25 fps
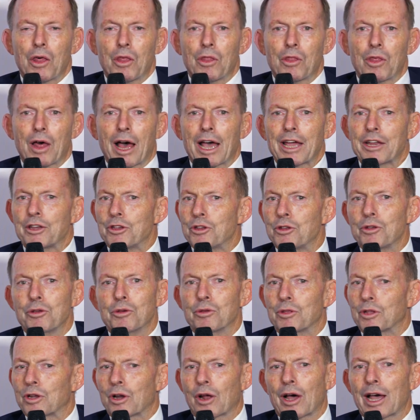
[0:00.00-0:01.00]
they
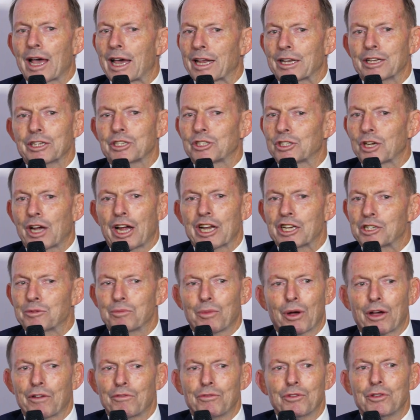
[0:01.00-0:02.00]
knew that I hadn't
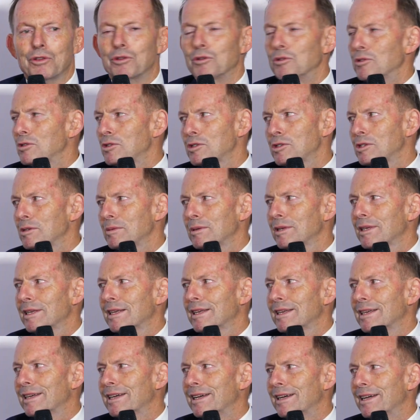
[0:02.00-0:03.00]
changed my views,
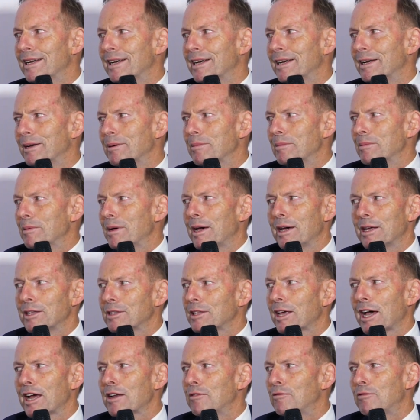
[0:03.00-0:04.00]

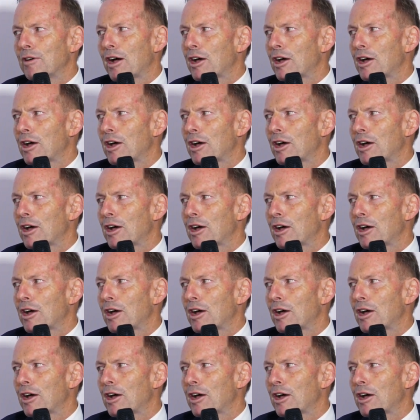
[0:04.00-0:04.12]
and they'd